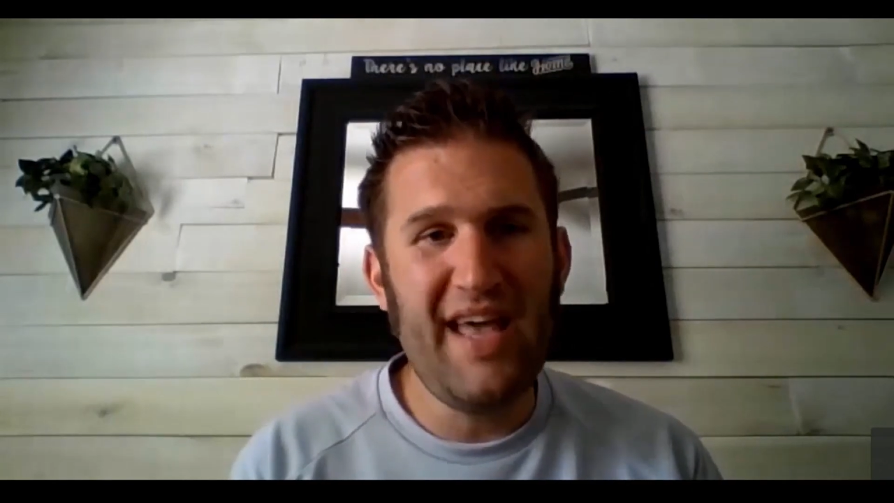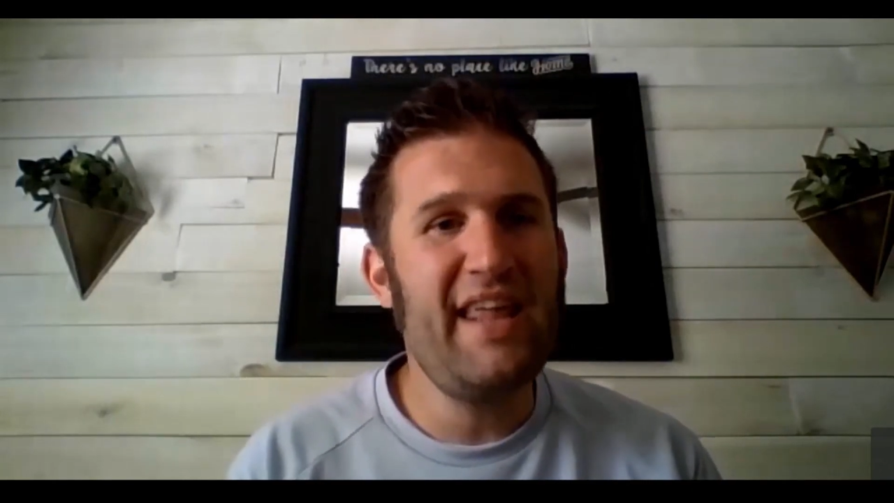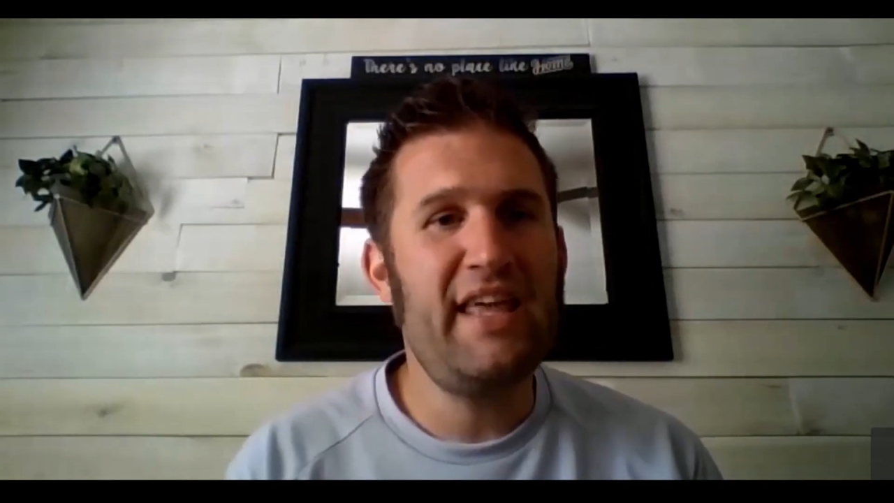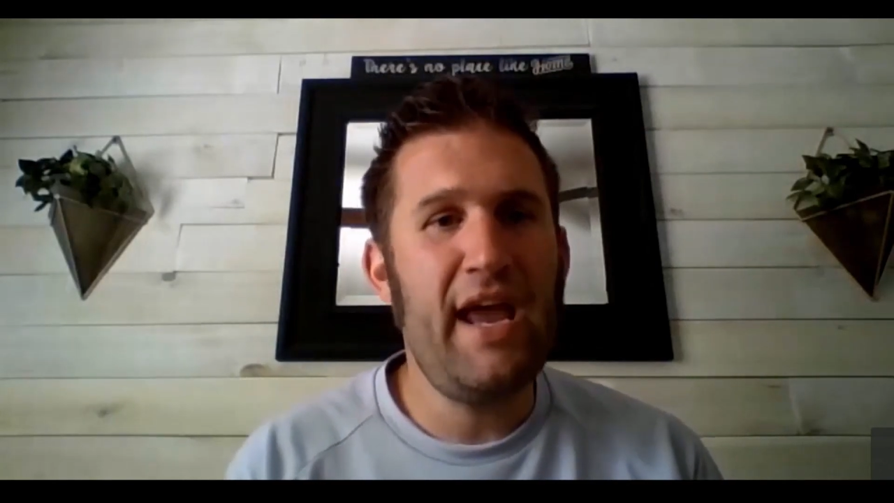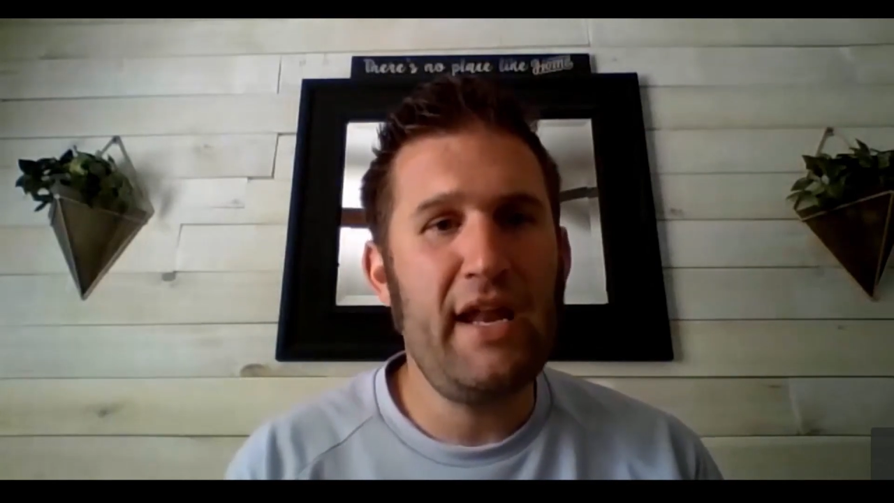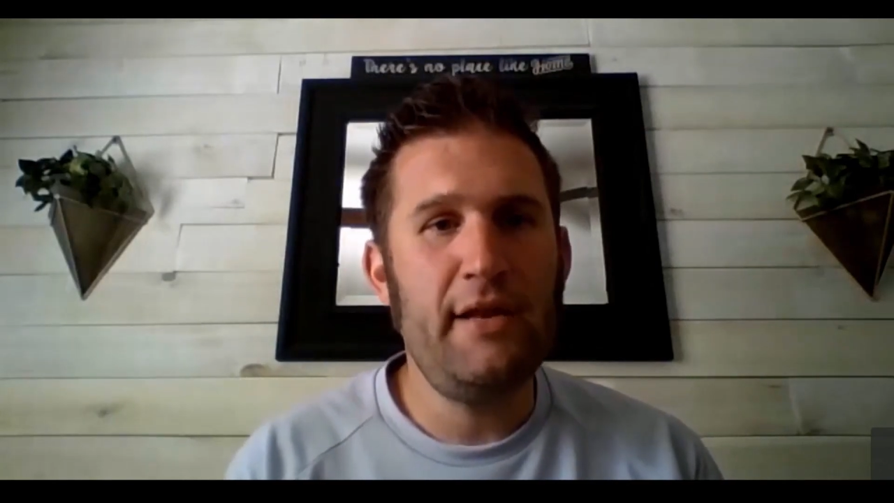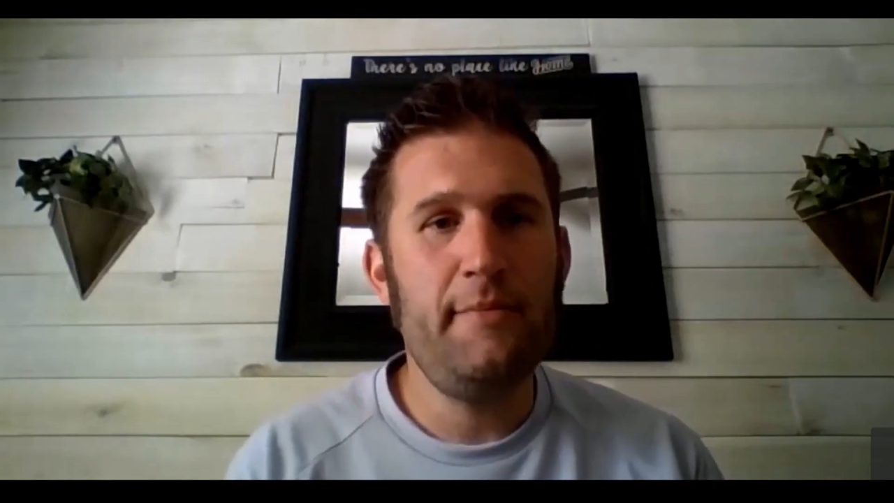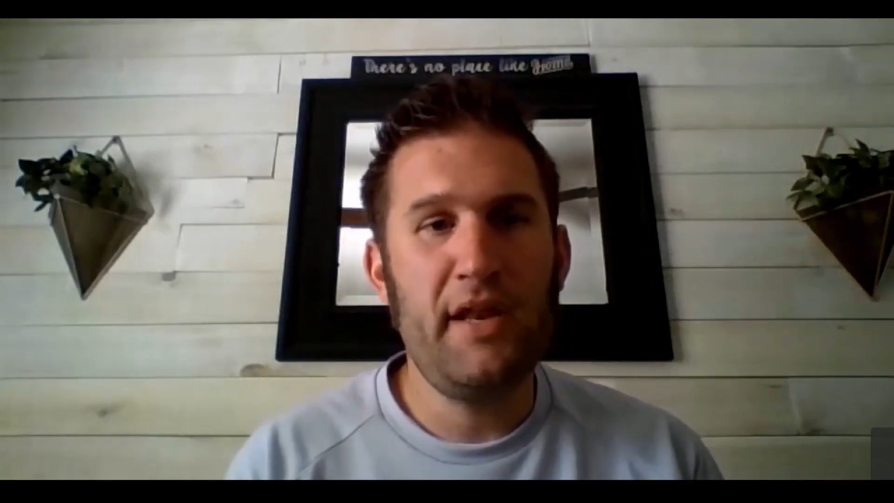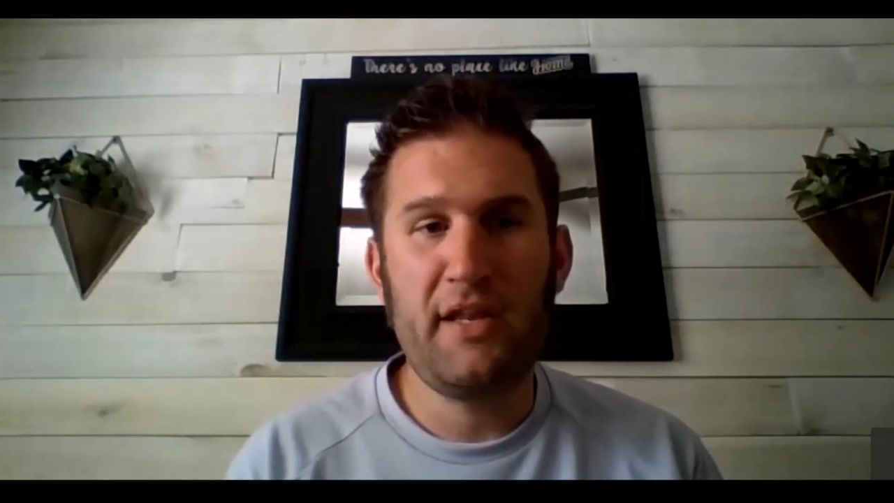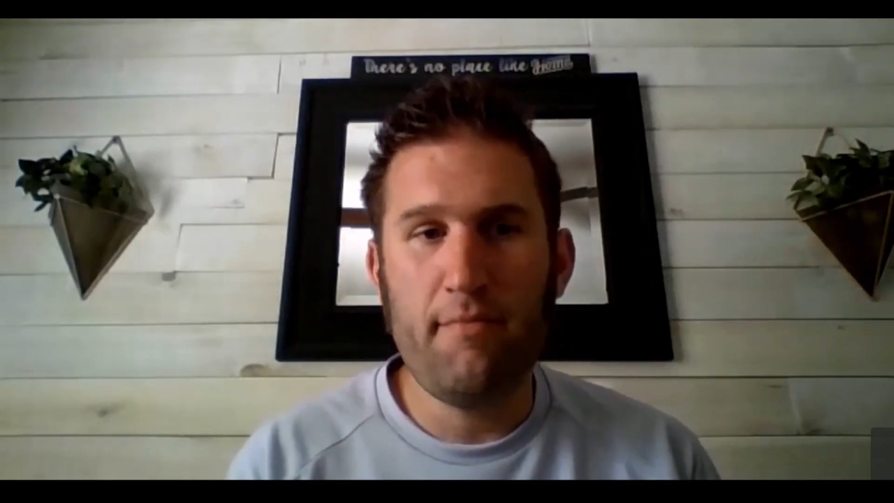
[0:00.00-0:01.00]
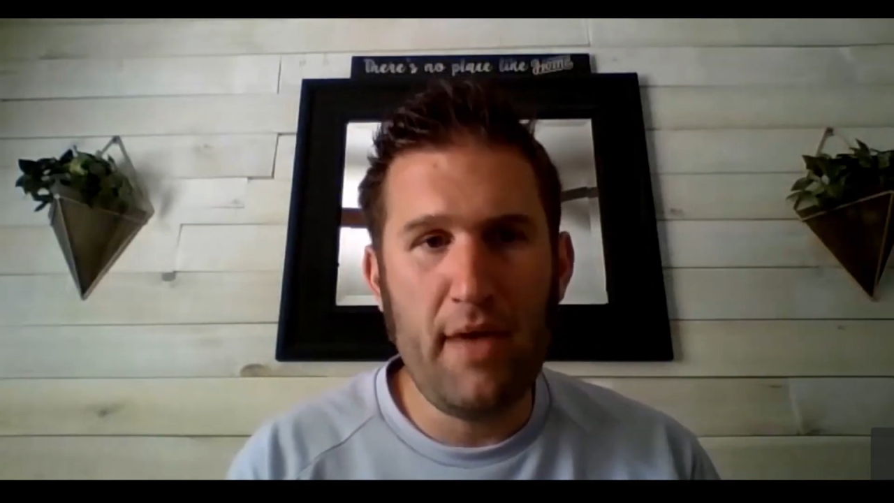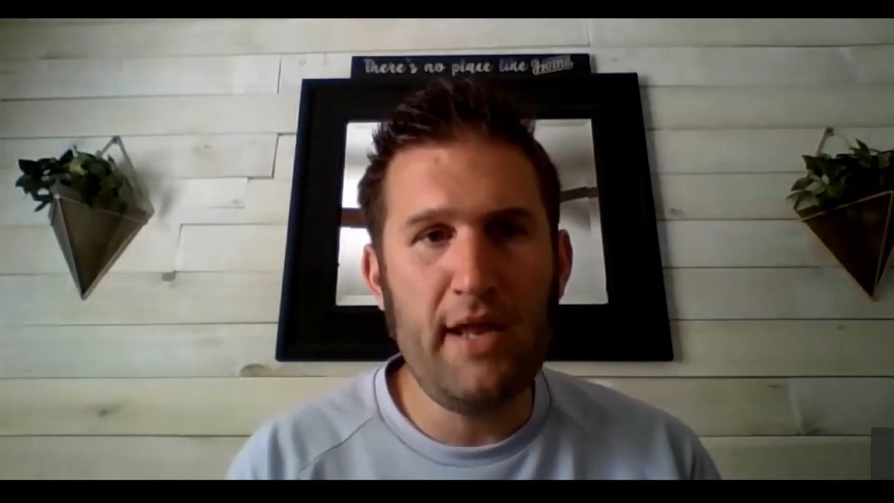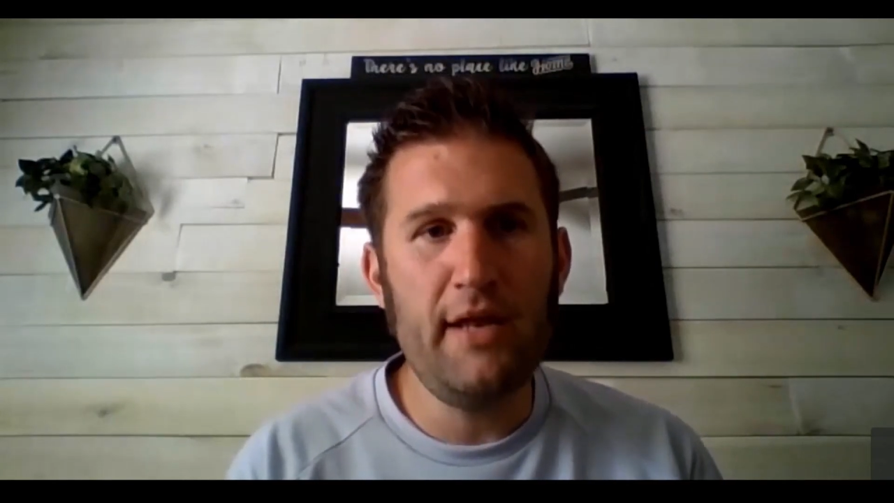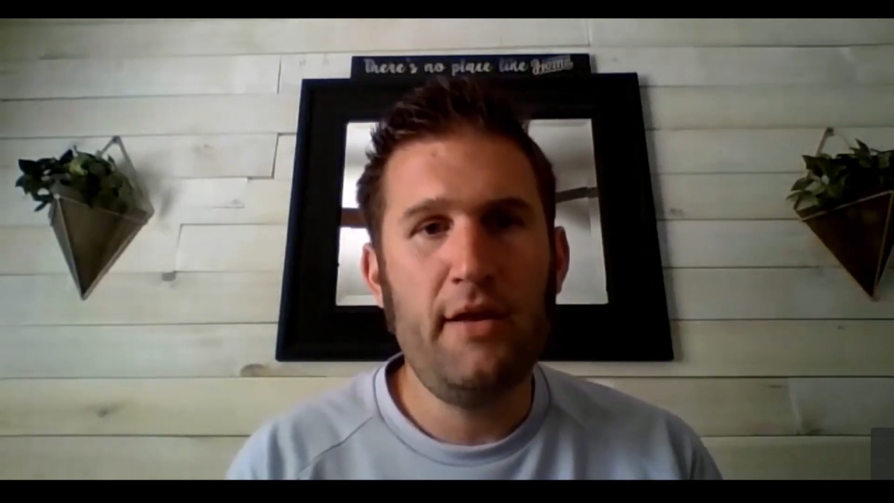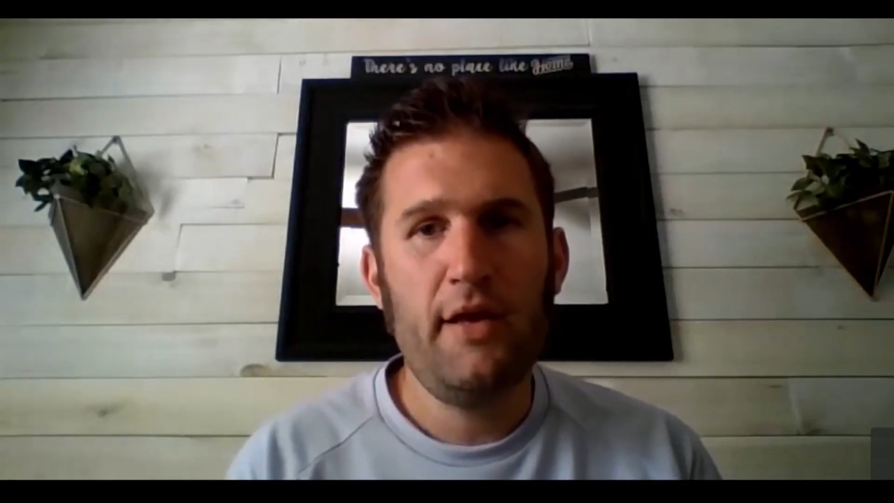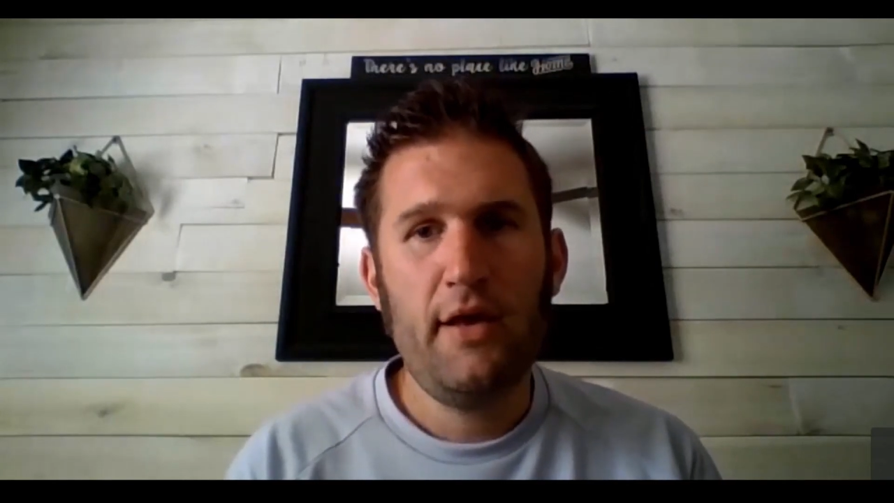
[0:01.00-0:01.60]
dedicated and committed